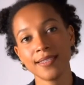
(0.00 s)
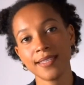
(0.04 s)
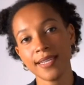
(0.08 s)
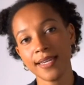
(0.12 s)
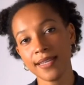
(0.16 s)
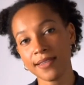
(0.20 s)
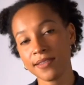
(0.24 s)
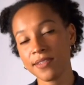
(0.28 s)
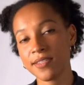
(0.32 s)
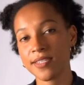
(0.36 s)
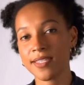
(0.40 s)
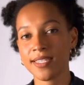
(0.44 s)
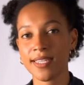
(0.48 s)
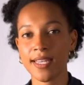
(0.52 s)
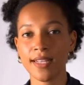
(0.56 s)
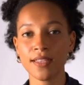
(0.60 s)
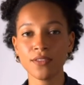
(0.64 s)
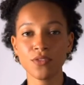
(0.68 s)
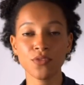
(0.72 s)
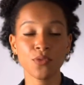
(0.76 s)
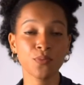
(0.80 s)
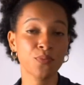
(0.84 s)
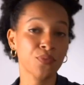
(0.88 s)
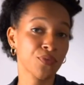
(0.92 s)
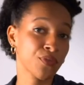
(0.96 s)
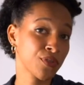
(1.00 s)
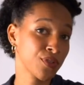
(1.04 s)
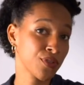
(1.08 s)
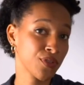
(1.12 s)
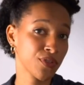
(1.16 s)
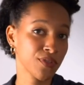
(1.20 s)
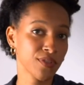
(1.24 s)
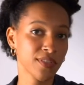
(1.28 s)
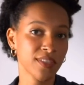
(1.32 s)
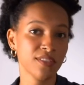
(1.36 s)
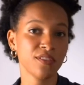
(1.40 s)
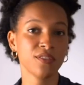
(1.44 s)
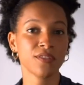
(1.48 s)
tell the cell to
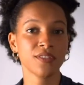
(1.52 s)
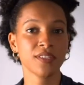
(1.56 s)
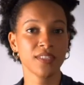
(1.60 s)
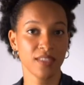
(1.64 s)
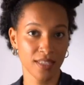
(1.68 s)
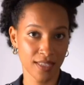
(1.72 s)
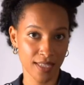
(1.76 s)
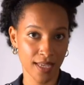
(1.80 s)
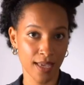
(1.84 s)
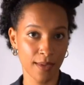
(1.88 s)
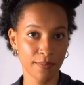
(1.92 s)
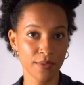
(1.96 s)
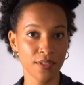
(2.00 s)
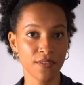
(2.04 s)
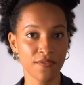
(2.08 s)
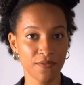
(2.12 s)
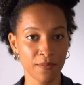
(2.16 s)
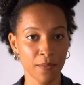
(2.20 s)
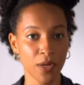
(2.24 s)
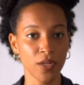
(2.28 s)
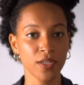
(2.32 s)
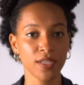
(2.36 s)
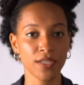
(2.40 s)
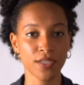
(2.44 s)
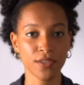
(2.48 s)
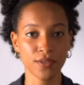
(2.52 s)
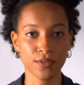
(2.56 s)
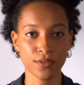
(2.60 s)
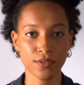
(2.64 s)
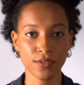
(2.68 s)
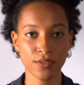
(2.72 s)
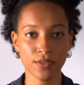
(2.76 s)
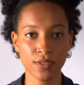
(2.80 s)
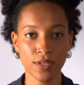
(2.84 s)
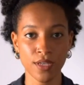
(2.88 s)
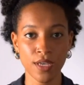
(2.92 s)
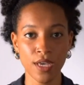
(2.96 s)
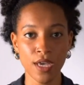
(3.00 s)
produce certain types of
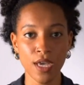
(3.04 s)
molecules.